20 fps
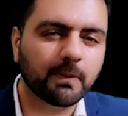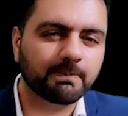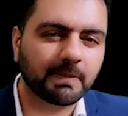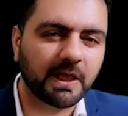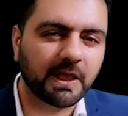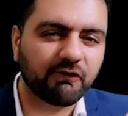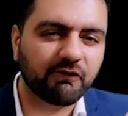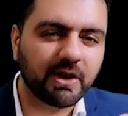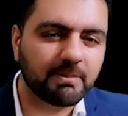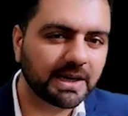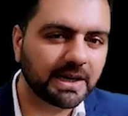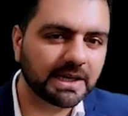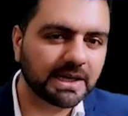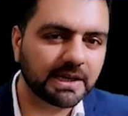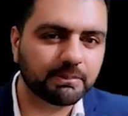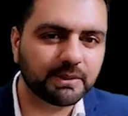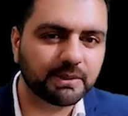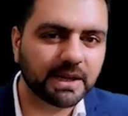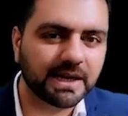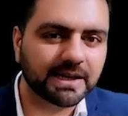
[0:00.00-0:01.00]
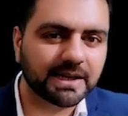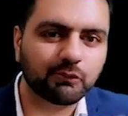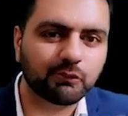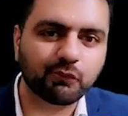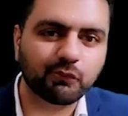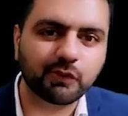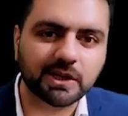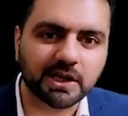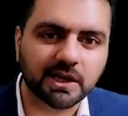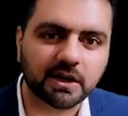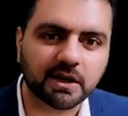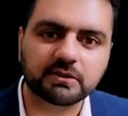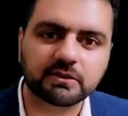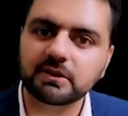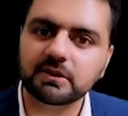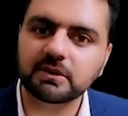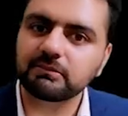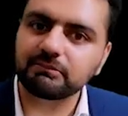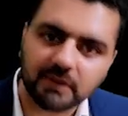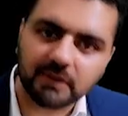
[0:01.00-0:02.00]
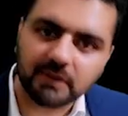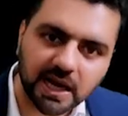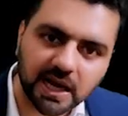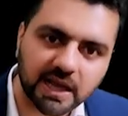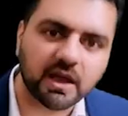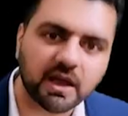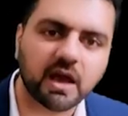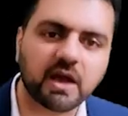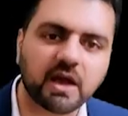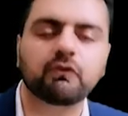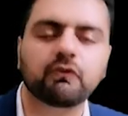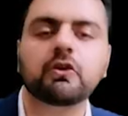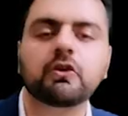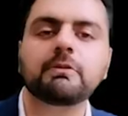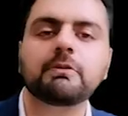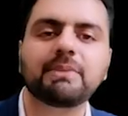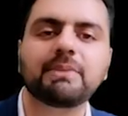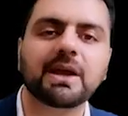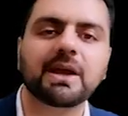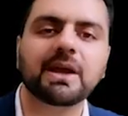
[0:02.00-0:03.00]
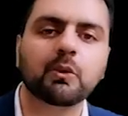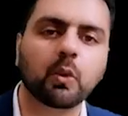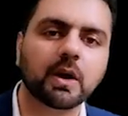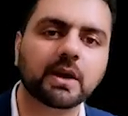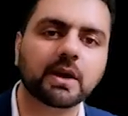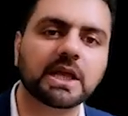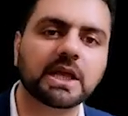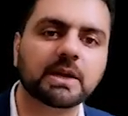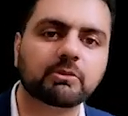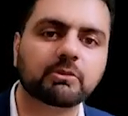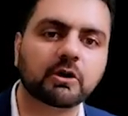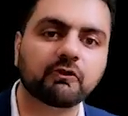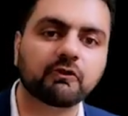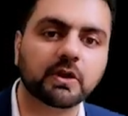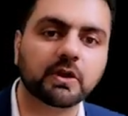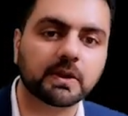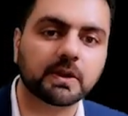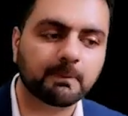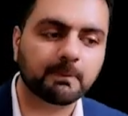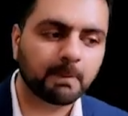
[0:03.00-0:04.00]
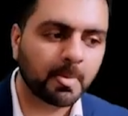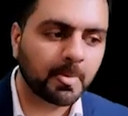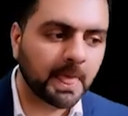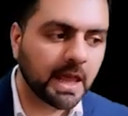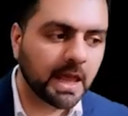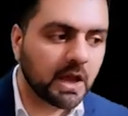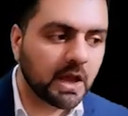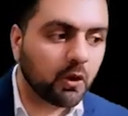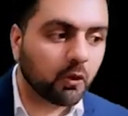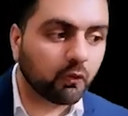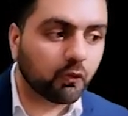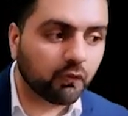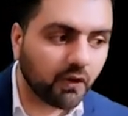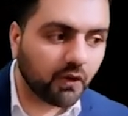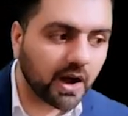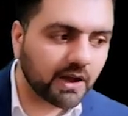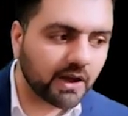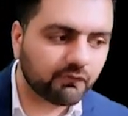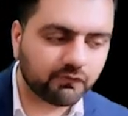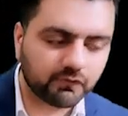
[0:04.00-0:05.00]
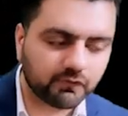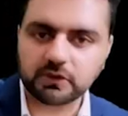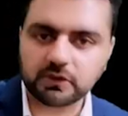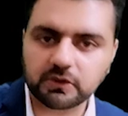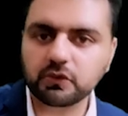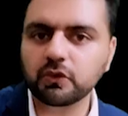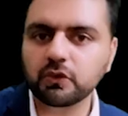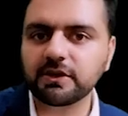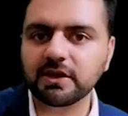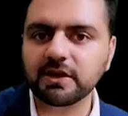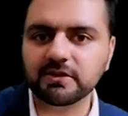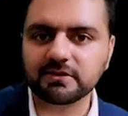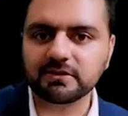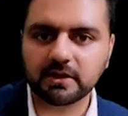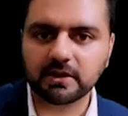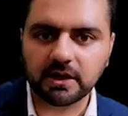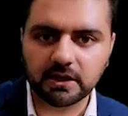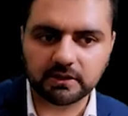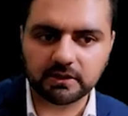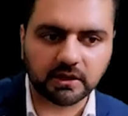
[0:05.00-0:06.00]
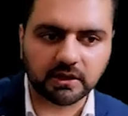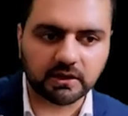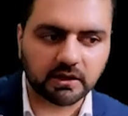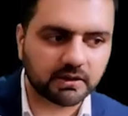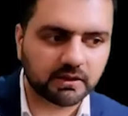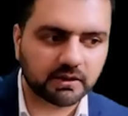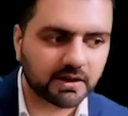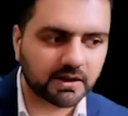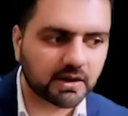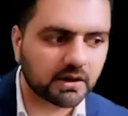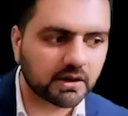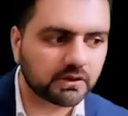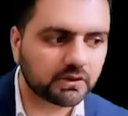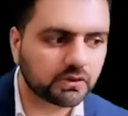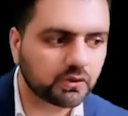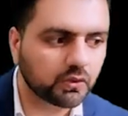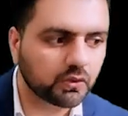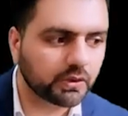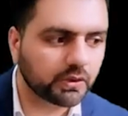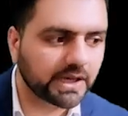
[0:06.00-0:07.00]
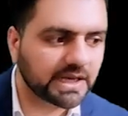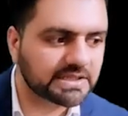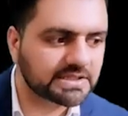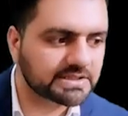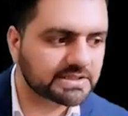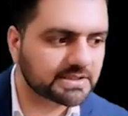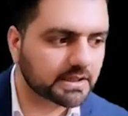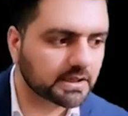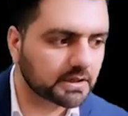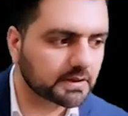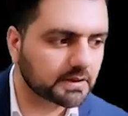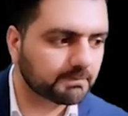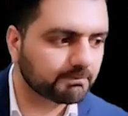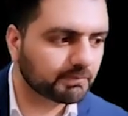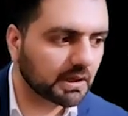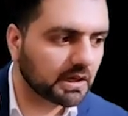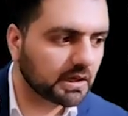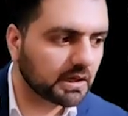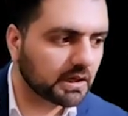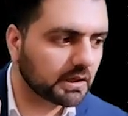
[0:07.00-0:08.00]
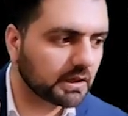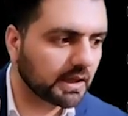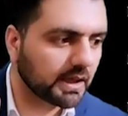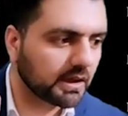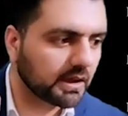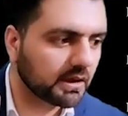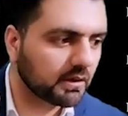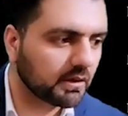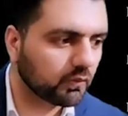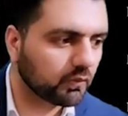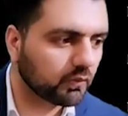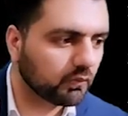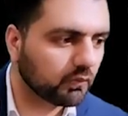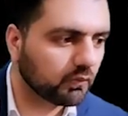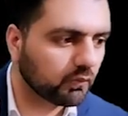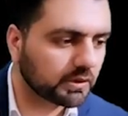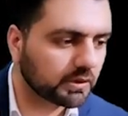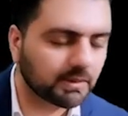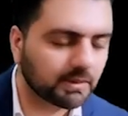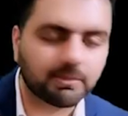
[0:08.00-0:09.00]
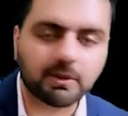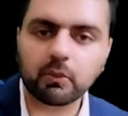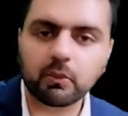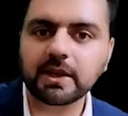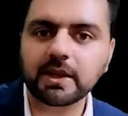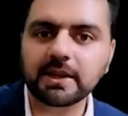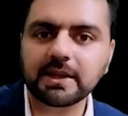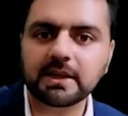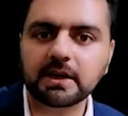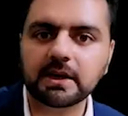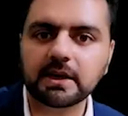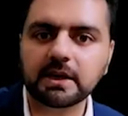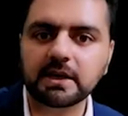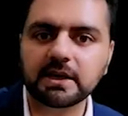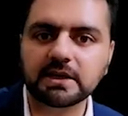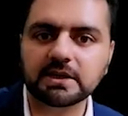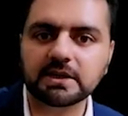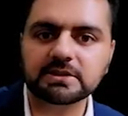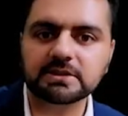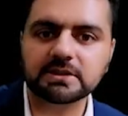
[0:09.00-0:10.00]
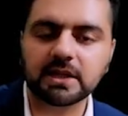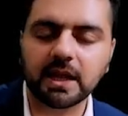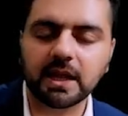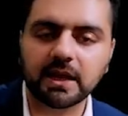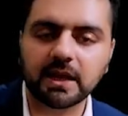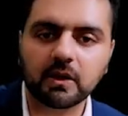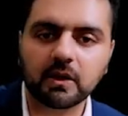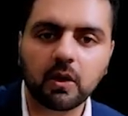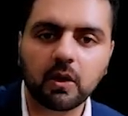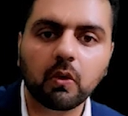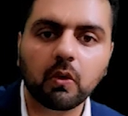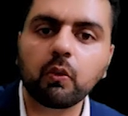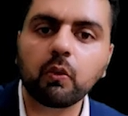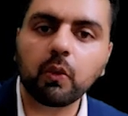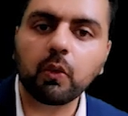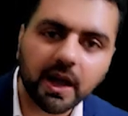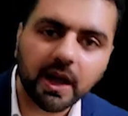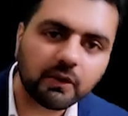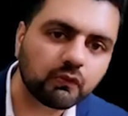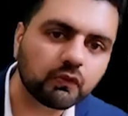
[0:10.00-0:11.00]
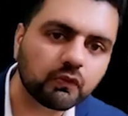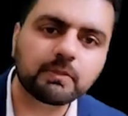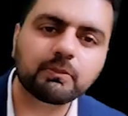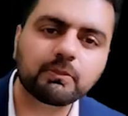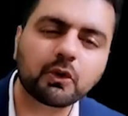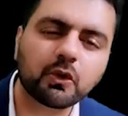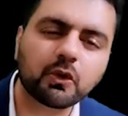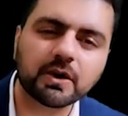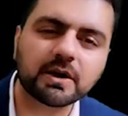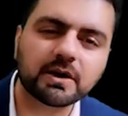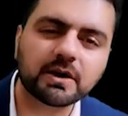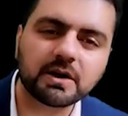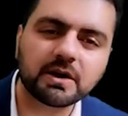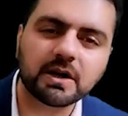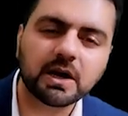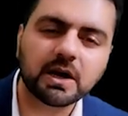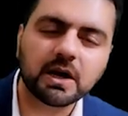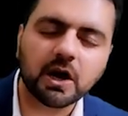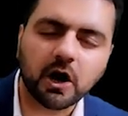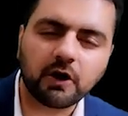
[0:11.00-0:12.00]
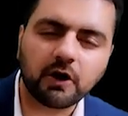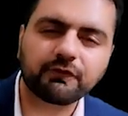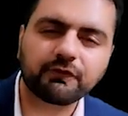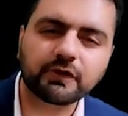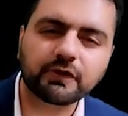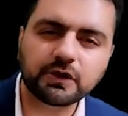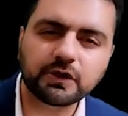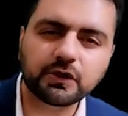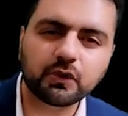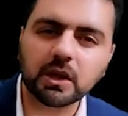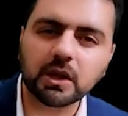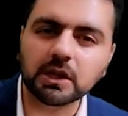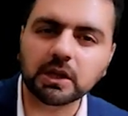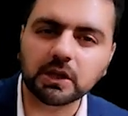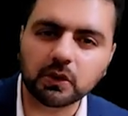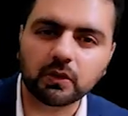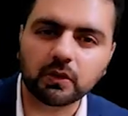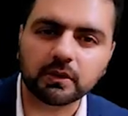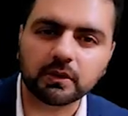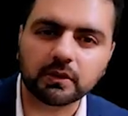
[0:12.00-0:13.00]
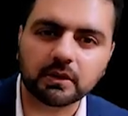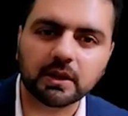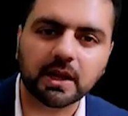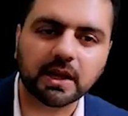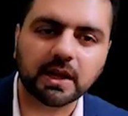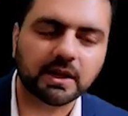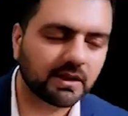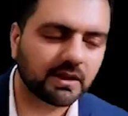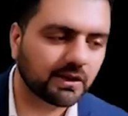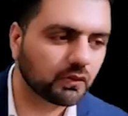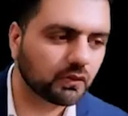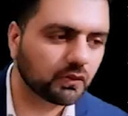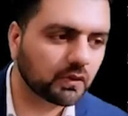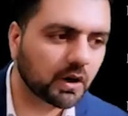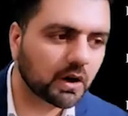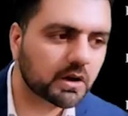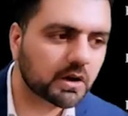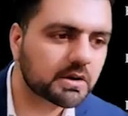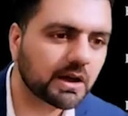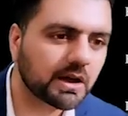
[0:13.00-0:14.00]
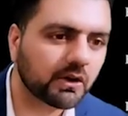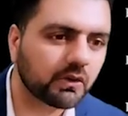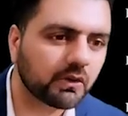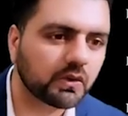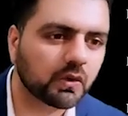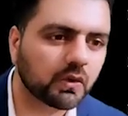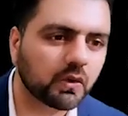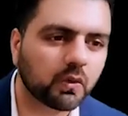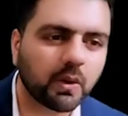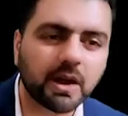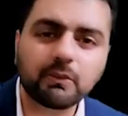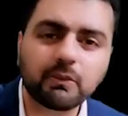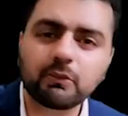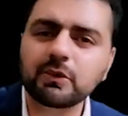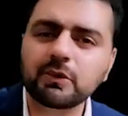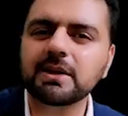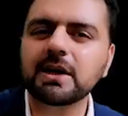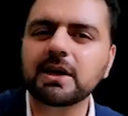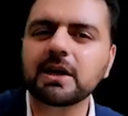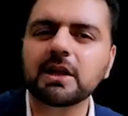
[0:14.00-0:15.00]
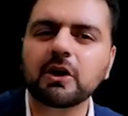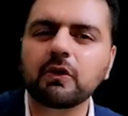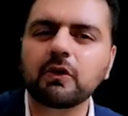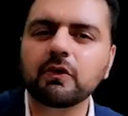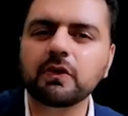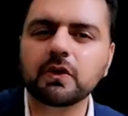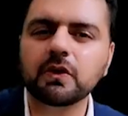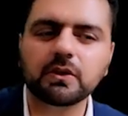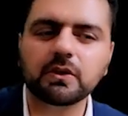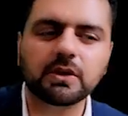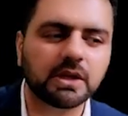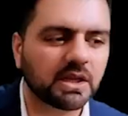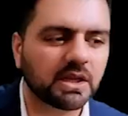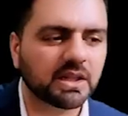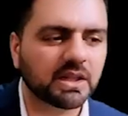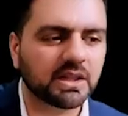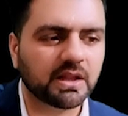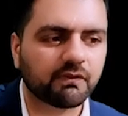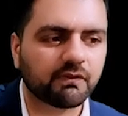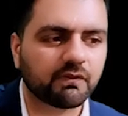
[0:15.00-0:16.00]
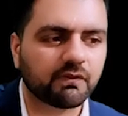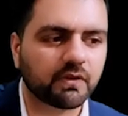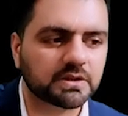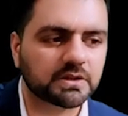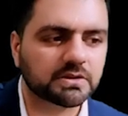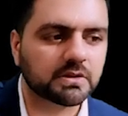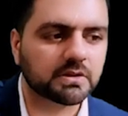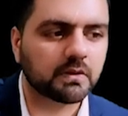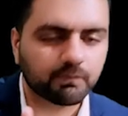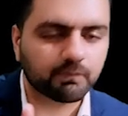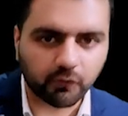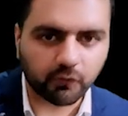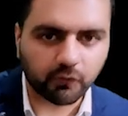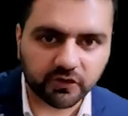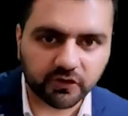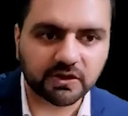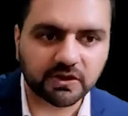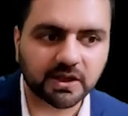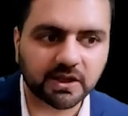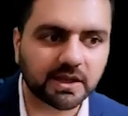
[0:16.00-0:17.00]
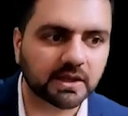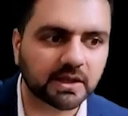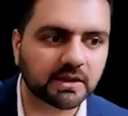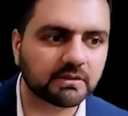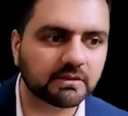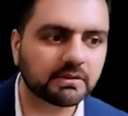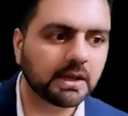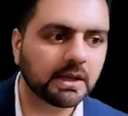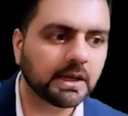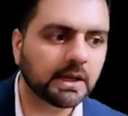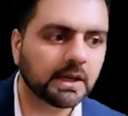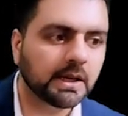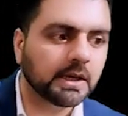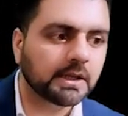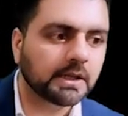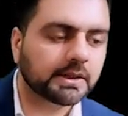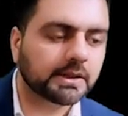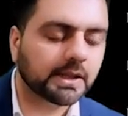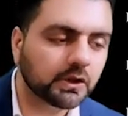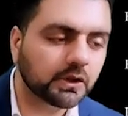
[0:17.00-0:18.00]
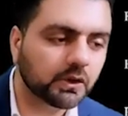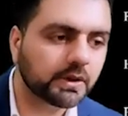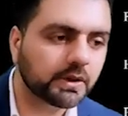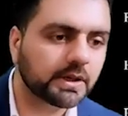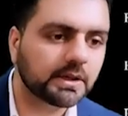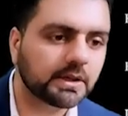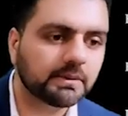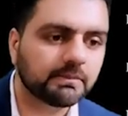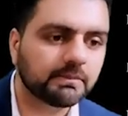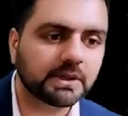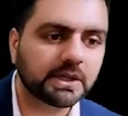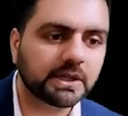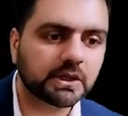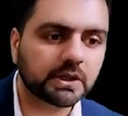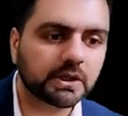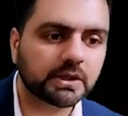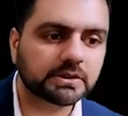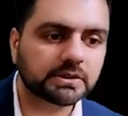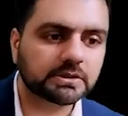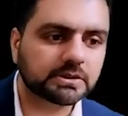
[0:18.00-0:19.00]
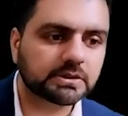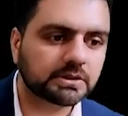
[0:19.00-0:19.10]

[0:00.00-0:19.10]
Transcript: if I multiply 10 with the 100, I would make 1k profit. Why? The two things, there are two catches here. Like number one is like, why would broker offer you a loan? Like, they do not know you, why would they allow you the leverage? First thing is, they do it because